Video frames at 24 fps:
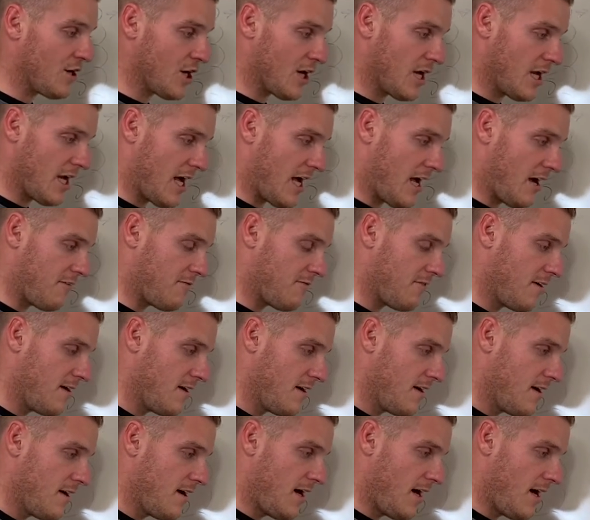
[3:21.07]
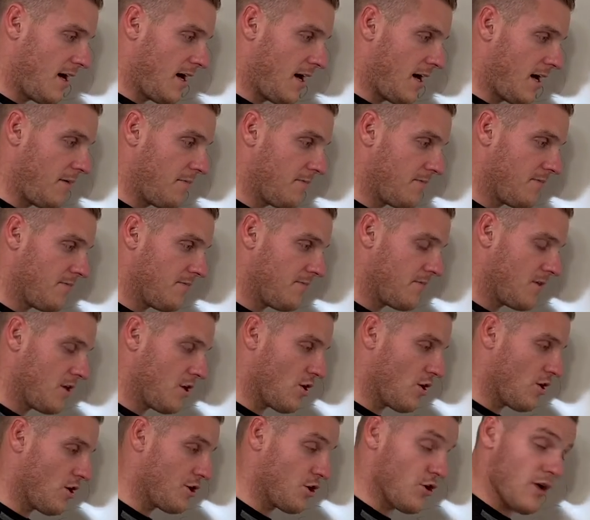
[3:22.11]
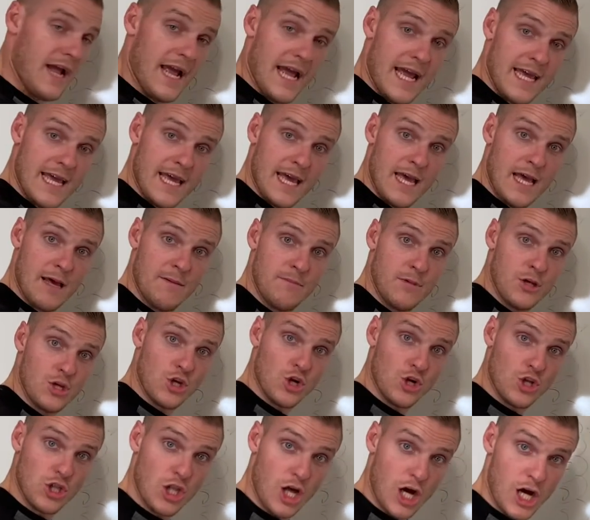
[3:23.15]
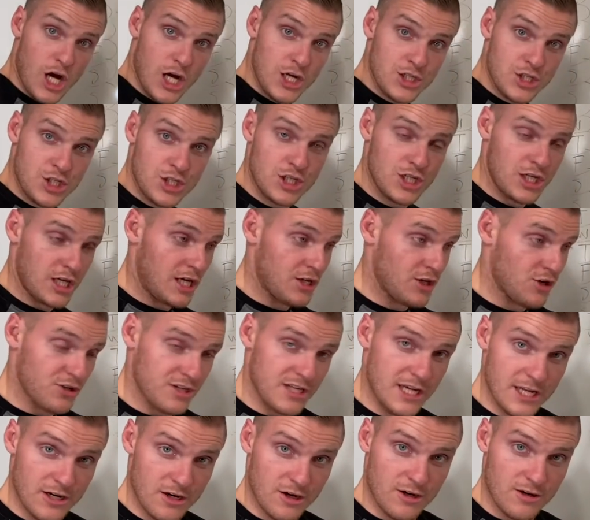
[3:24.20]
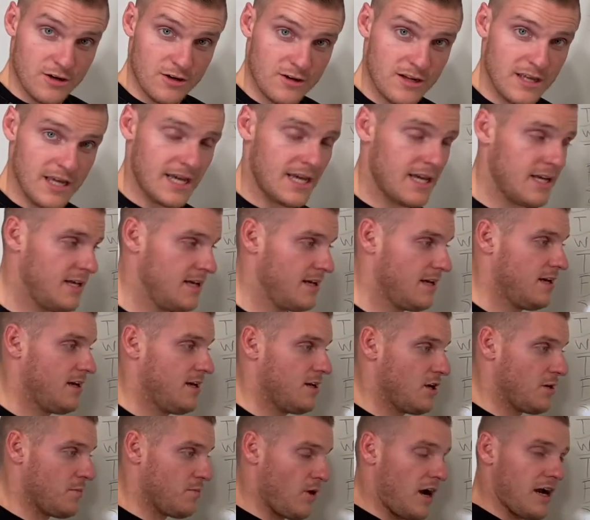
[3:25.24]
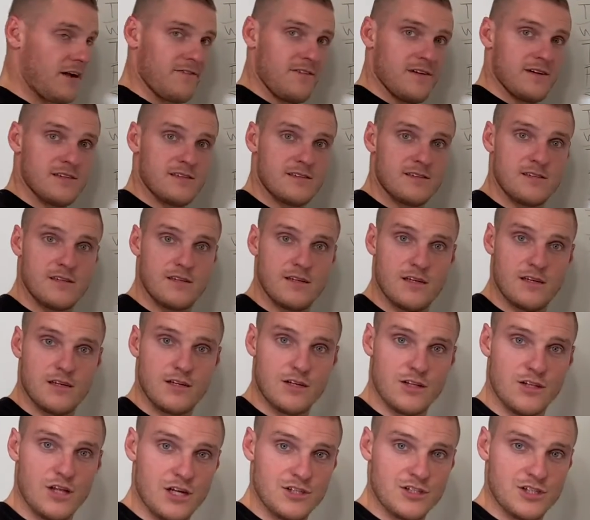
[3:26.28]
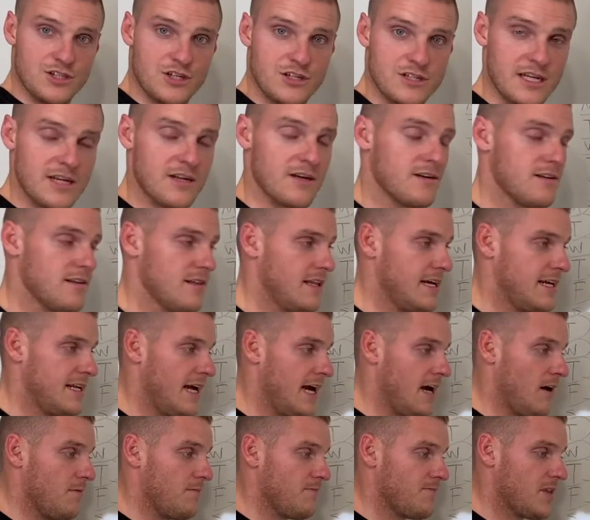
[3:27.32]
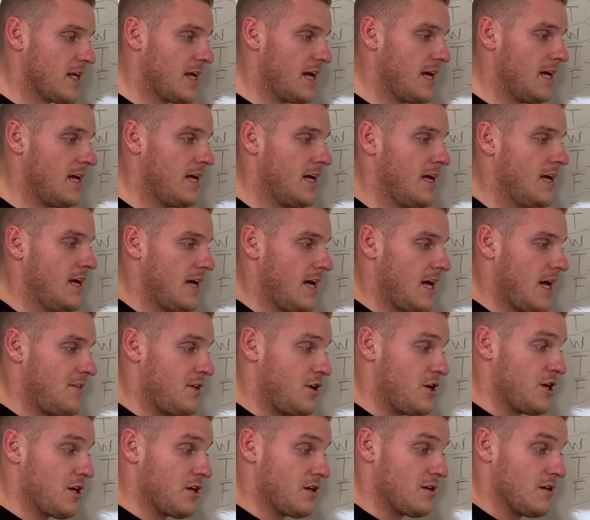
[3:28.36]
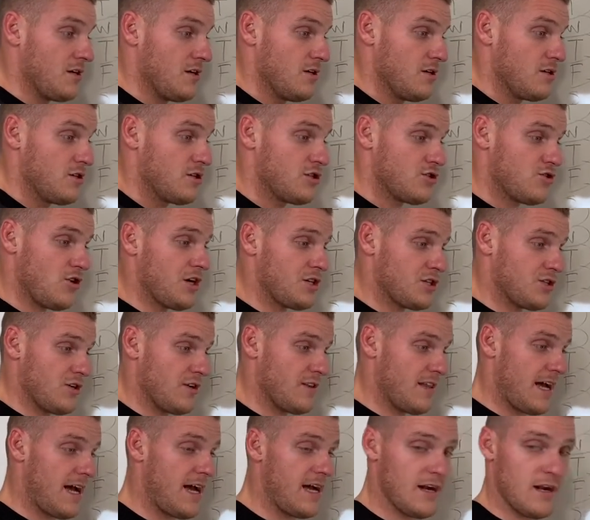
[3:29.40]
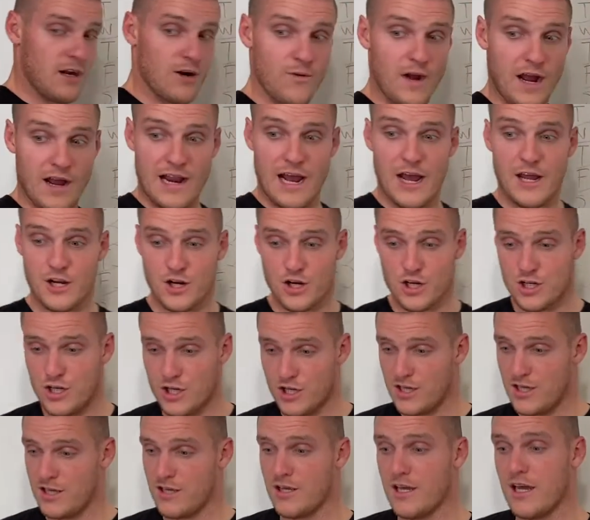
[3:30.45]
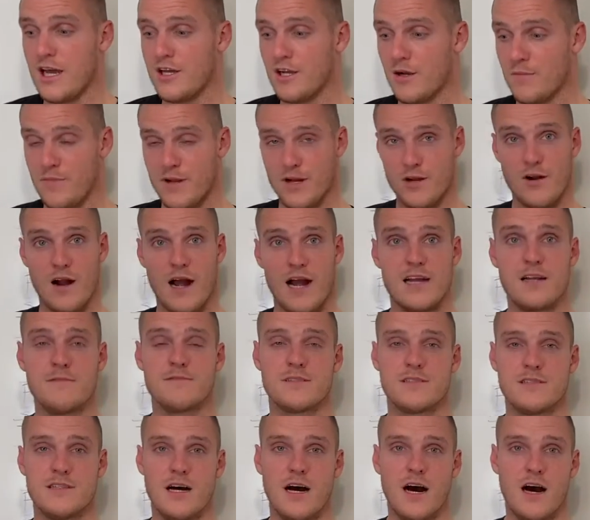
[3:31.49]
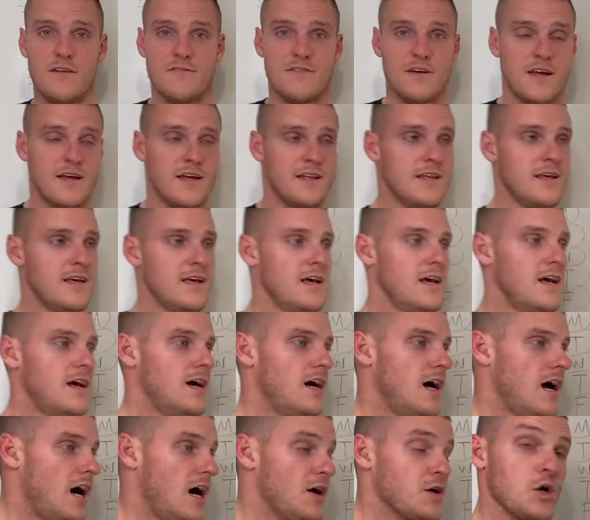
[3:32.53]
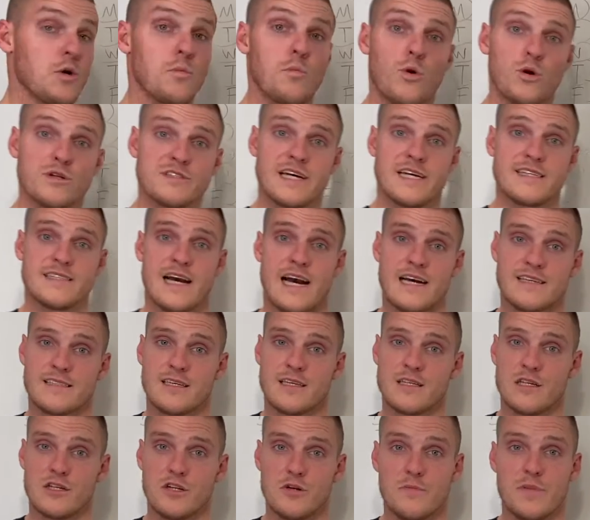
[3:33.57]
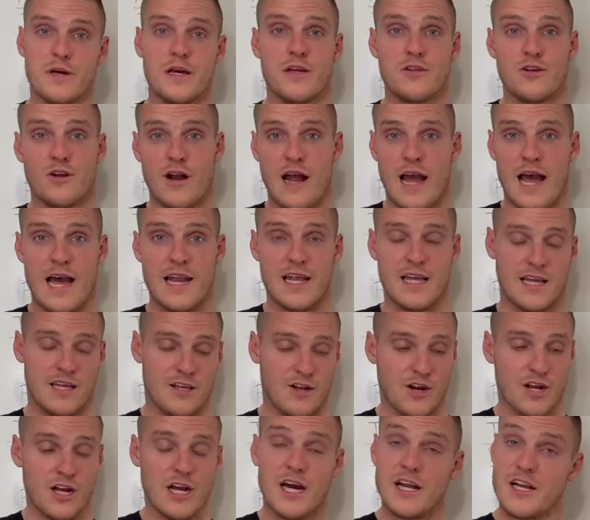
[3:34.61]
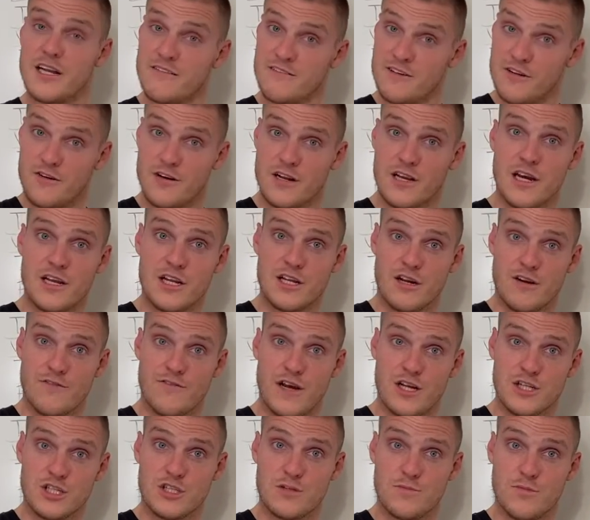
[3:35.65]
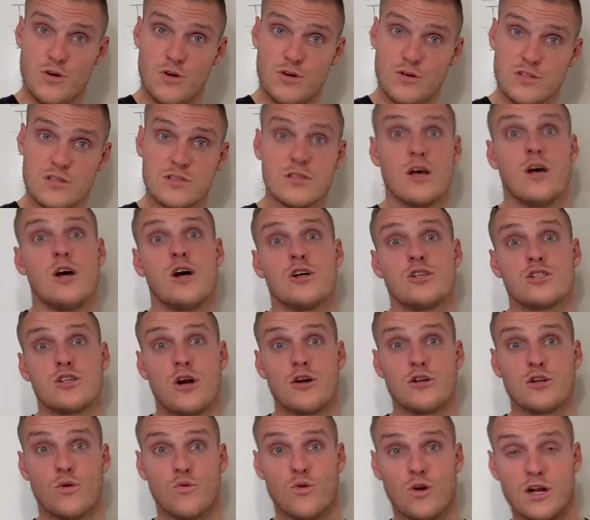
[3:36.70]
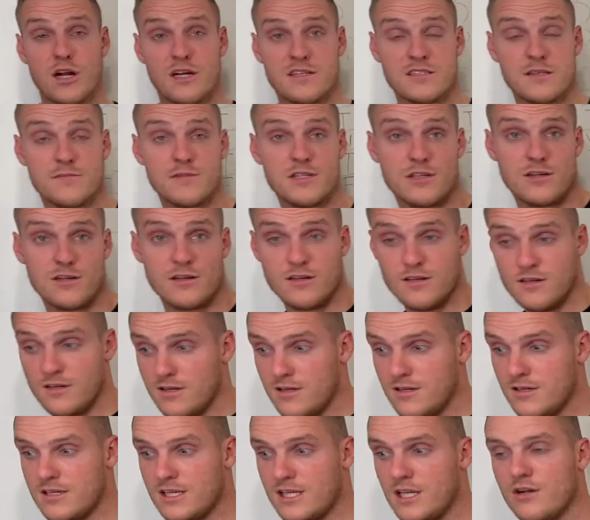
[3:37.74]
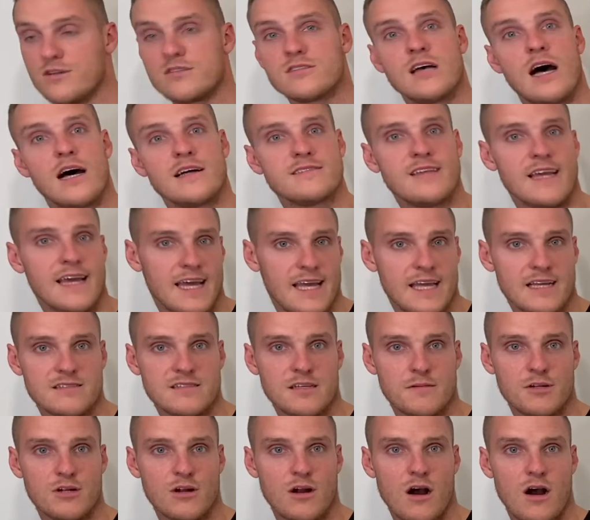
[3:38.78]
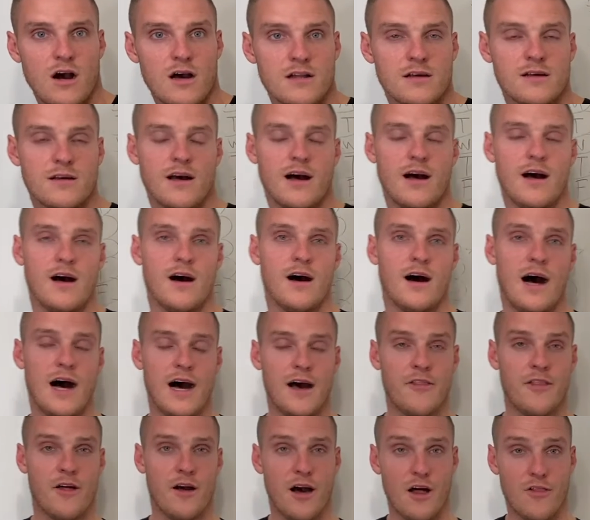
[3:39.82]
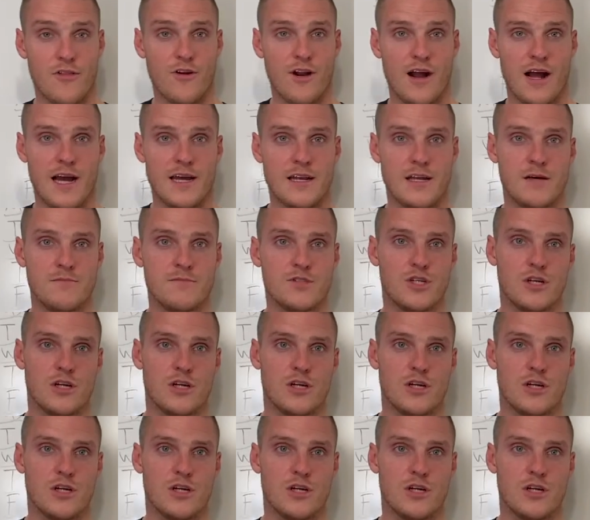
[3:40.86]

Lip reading: You're gonna have your AM, your lunch, and your dinner, okay? Your breakfast, your lunch, and your dinner laid out, okay? And then you're gonna structure that around how you're cooking. You got your bigger items in the oven, you're multitasking a little bit, and you're cutting your vegetables, starting to work on some of your, sauteing some of your other items.